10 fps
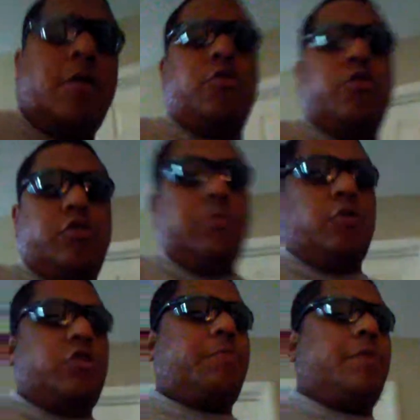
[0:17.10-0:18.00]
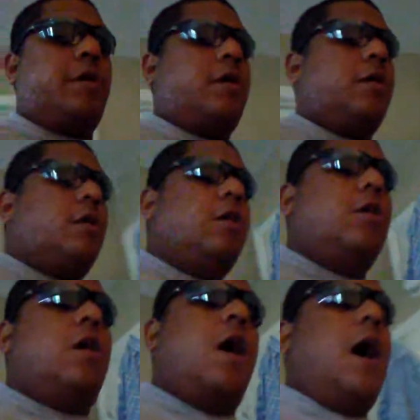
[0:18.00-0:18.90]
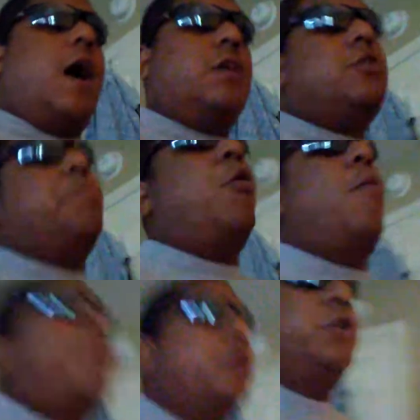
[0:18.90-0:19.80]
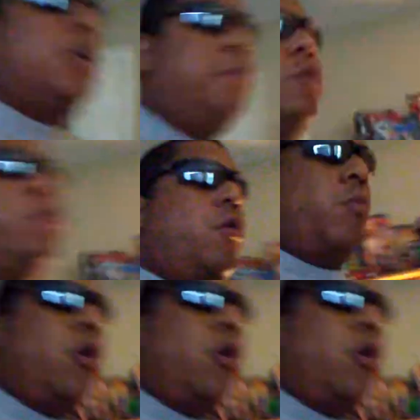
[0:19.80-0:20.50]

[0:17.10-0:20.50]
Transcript: Matthews' music playing as Pope and JB were